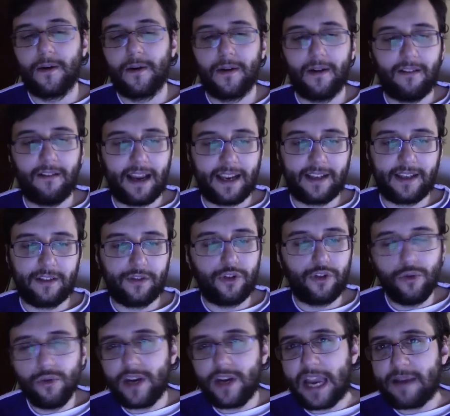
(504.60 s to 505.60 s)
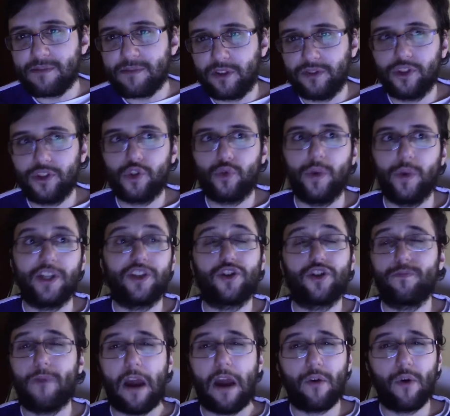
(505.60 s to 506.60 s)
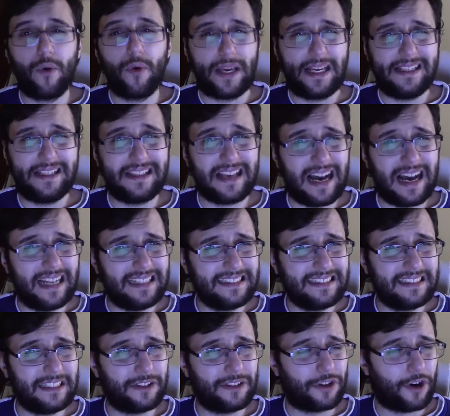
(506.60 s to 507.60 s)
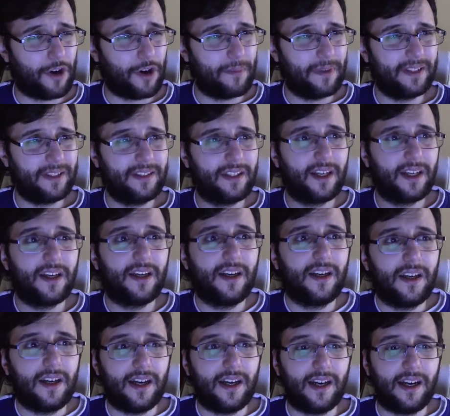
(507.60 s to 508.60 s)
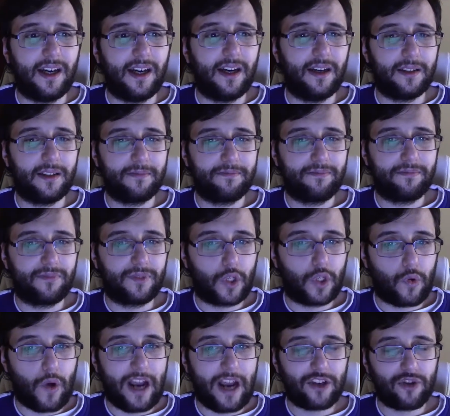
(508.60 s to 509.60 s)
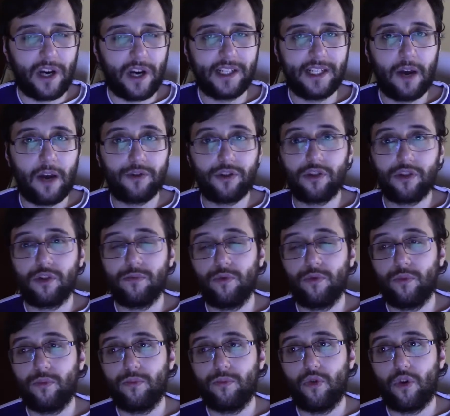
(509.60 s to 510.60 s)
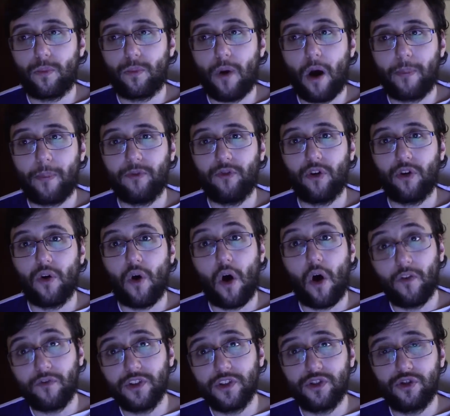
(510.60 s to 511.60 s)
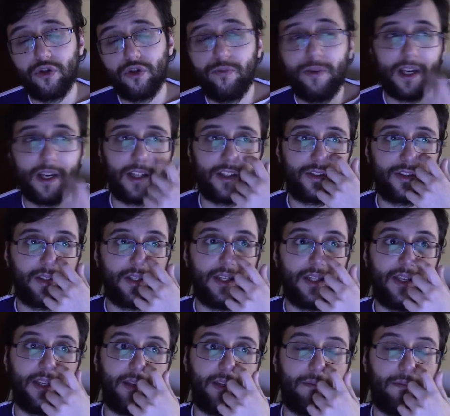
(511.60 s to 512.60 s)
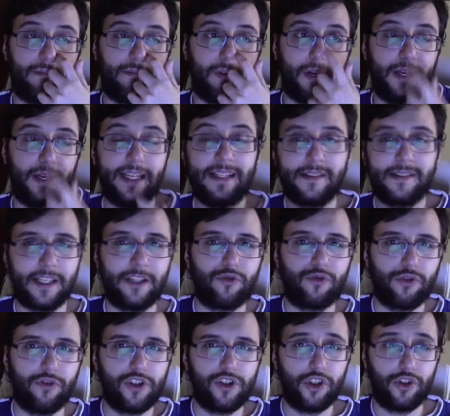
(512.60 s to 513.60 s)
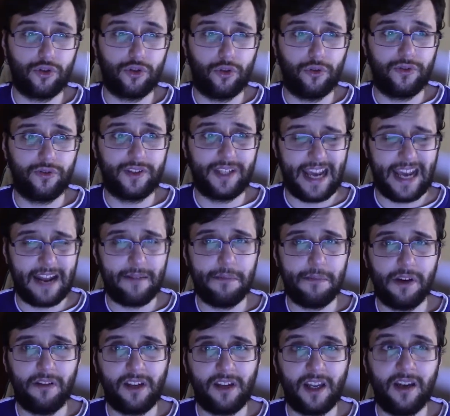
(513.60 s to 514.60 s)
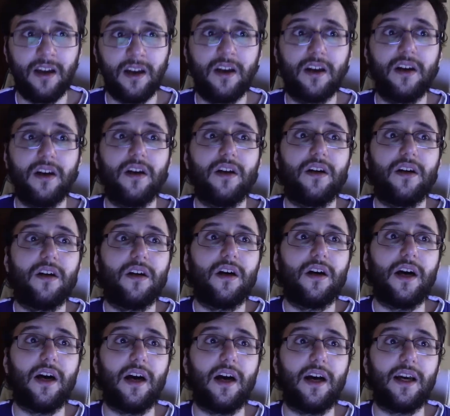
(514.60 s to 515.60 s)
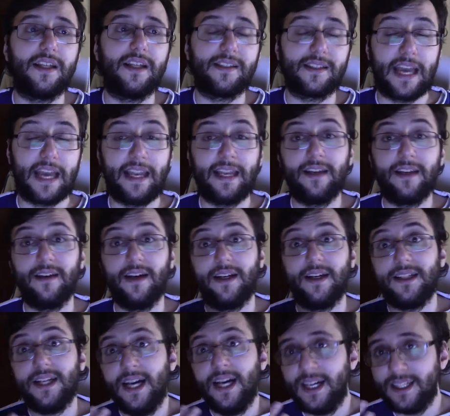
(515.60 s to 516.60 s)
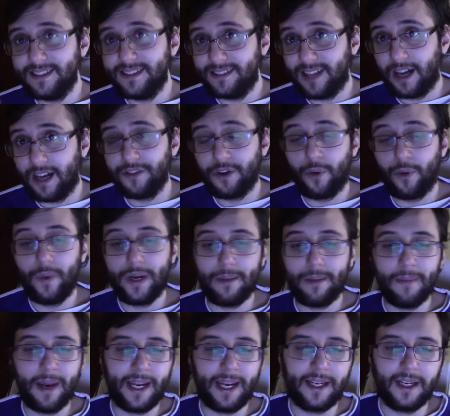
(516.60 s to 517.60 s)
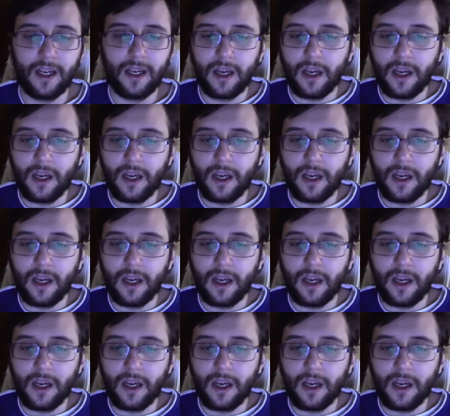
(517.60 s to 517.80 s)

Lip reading: Like, 2 games on the Switch, Spyro is undetermined. Crash right now is also the more popular of the 2 because the Insane Trilogy sold 10 million. It's getting another remake,